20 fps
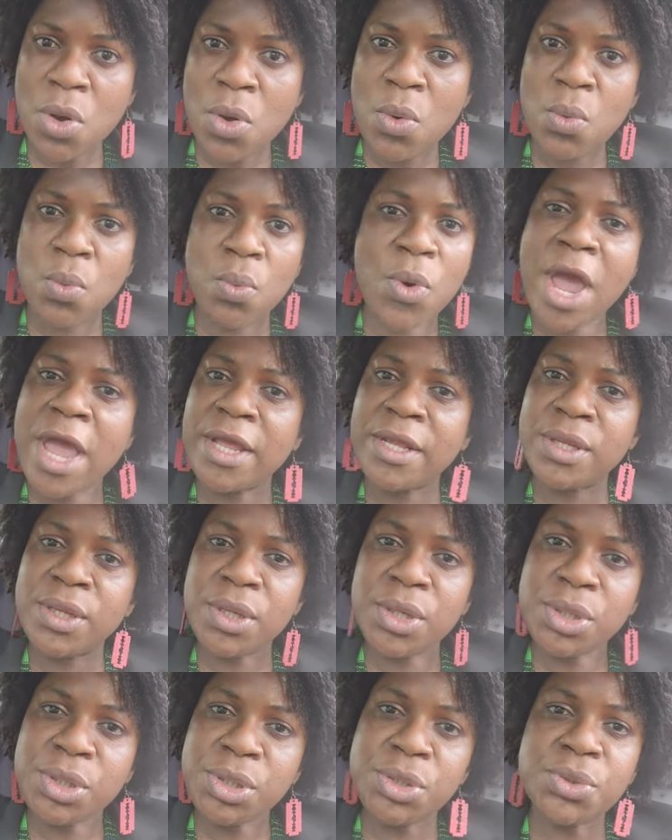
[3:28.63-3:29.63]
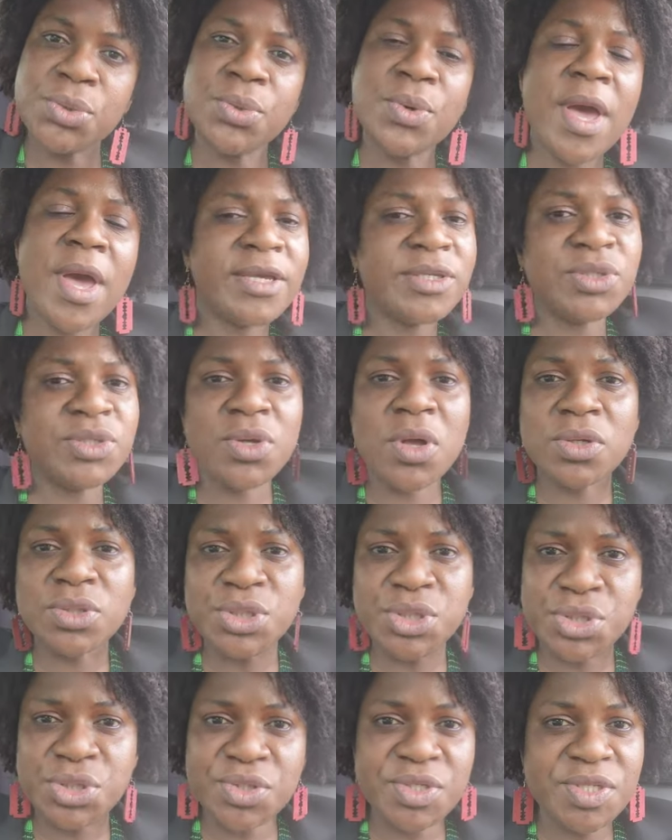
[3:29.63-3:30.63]
When you
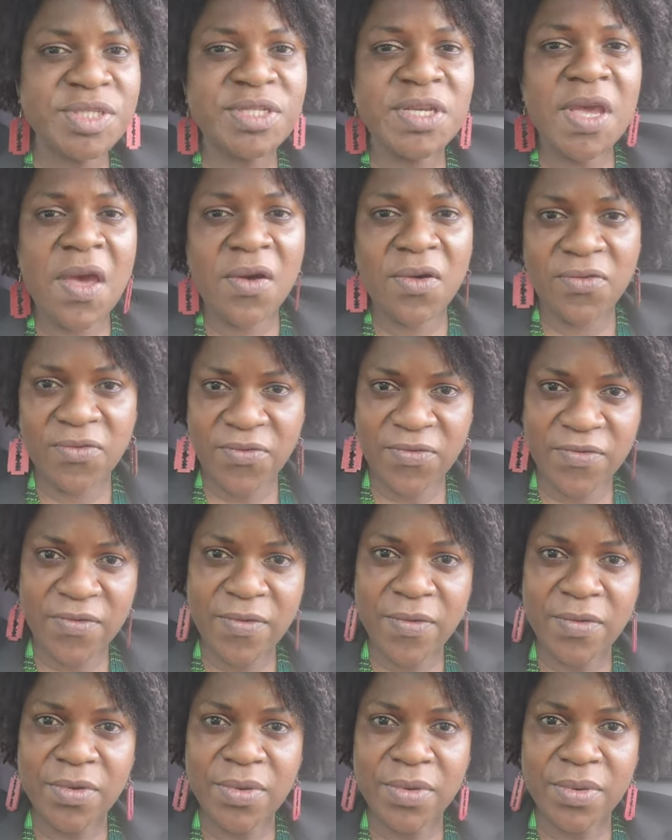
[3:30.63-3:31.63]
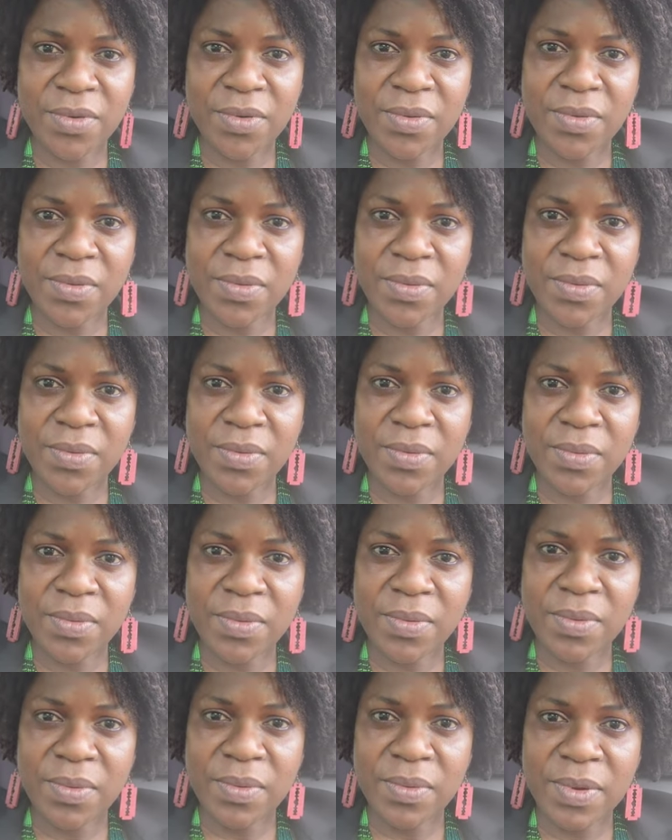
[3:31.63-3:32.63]
exalt yourself,
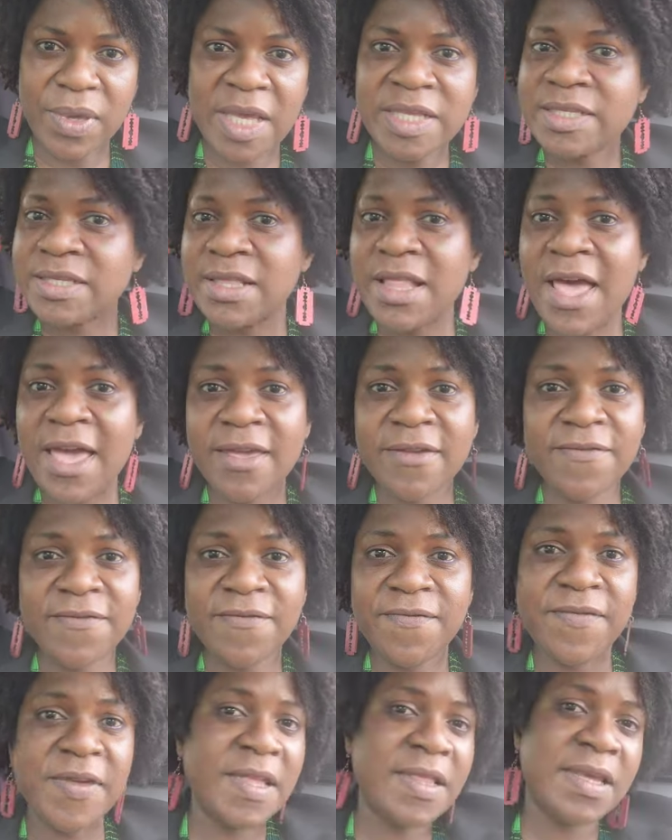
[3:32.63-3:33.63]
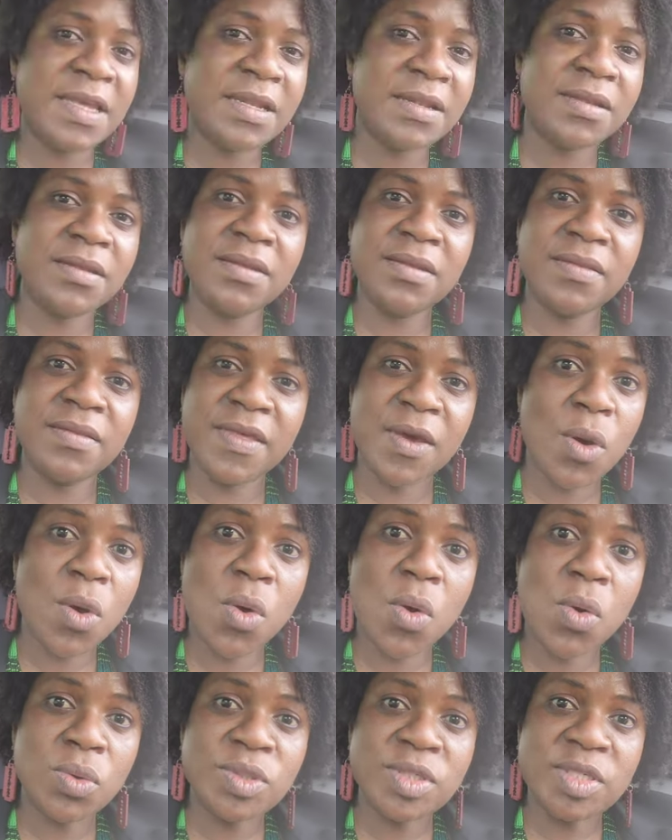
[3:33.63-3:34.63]
it's like filling the
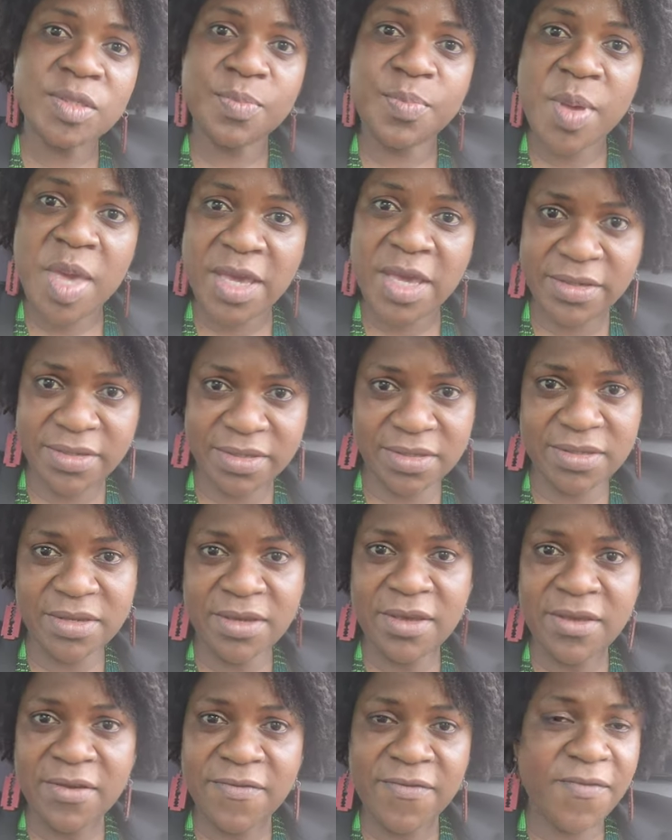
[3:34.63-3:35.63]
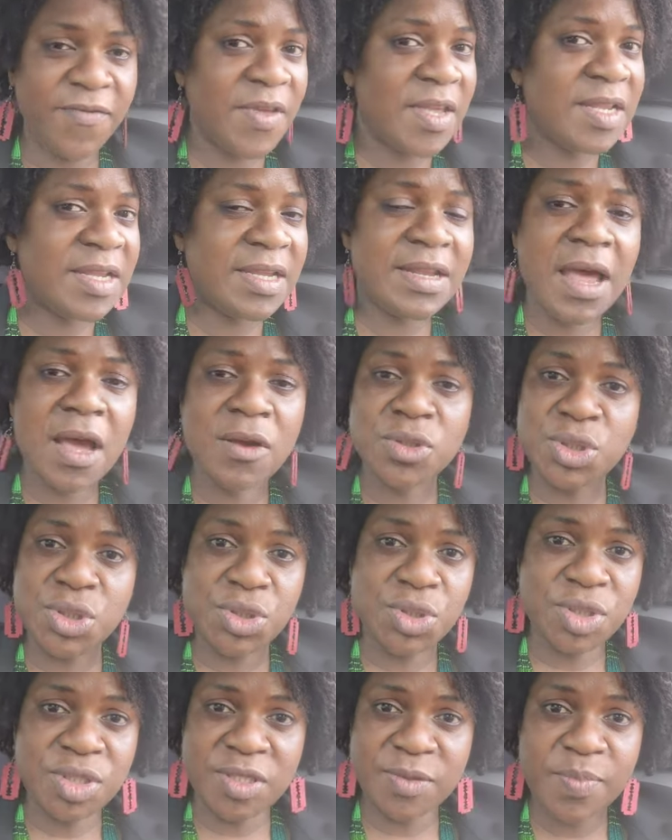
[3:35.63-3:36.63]
whole space, filling out
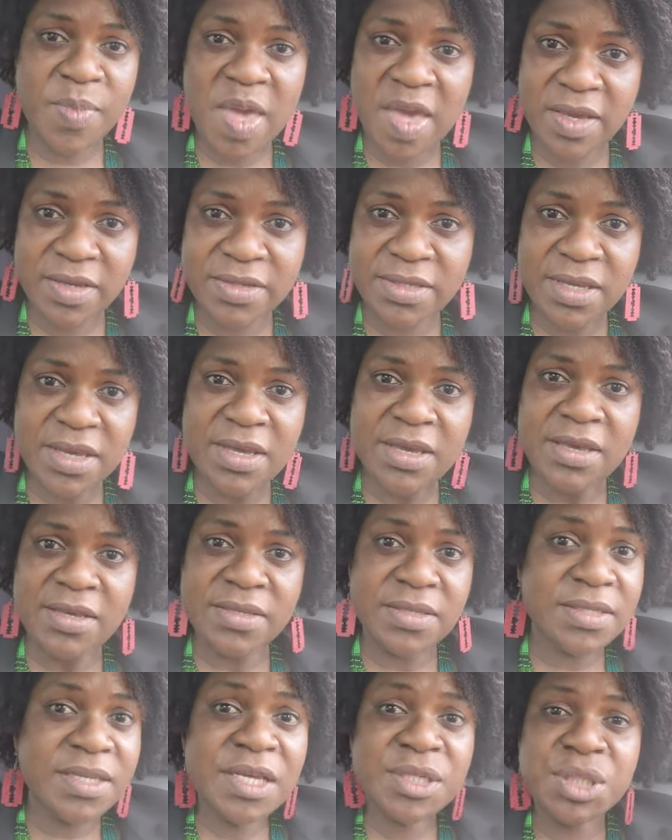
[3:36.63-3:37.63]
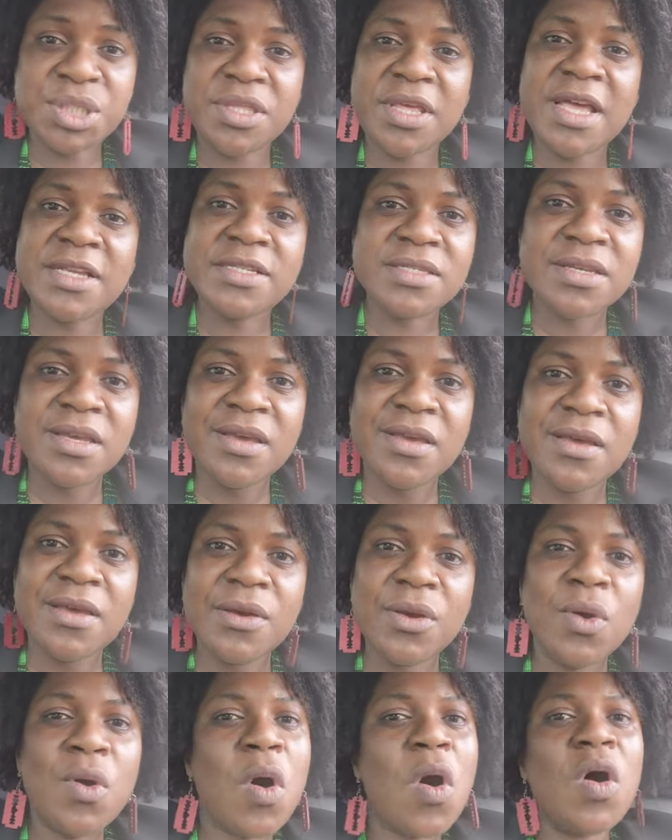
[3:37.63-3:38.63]
your space, such that
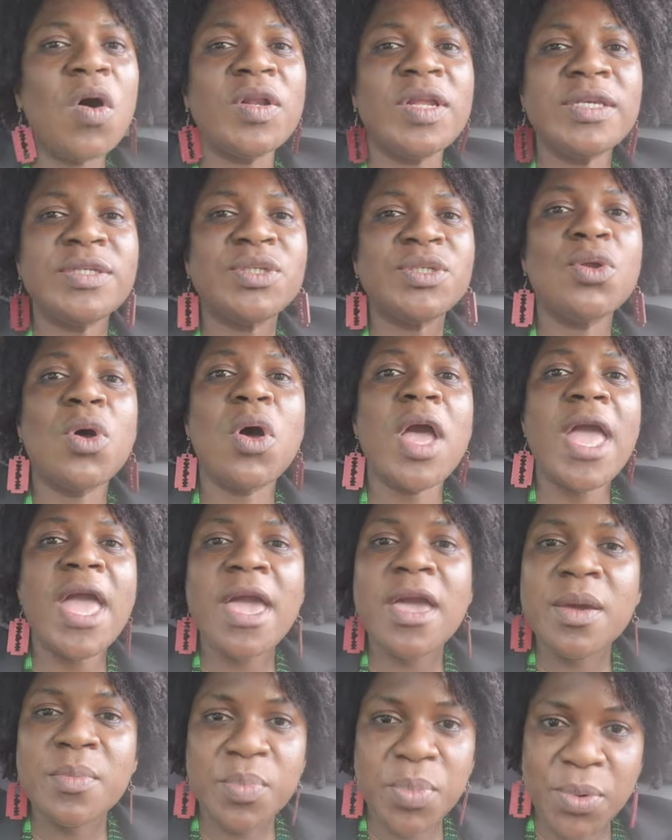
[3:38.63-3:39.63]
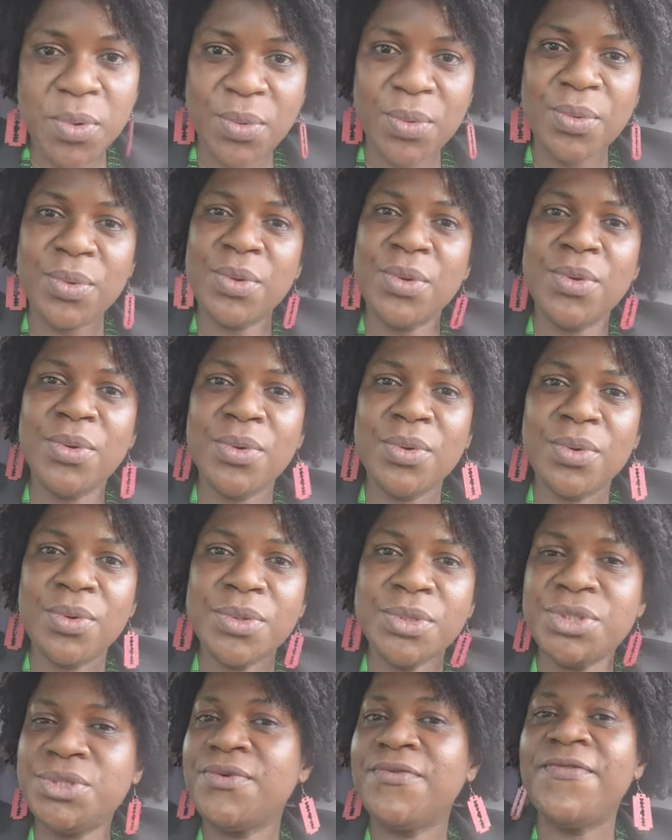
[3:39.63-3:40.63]
God is not able
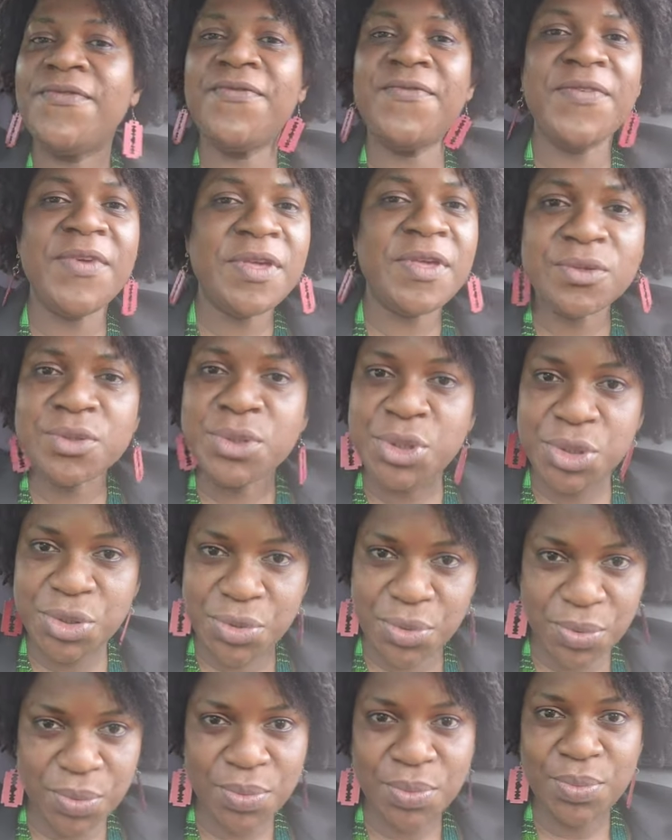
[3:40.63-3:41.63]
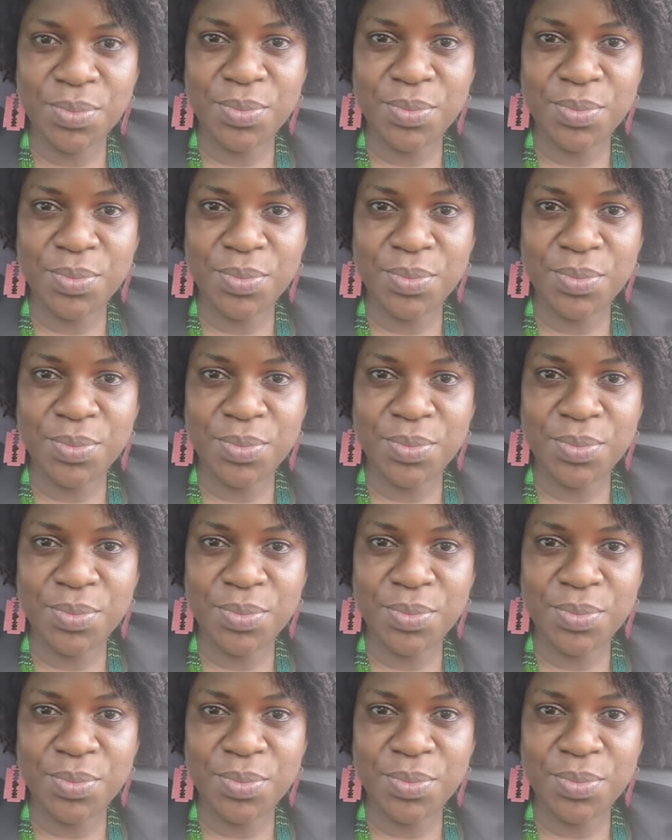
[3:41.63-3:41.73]
to fill you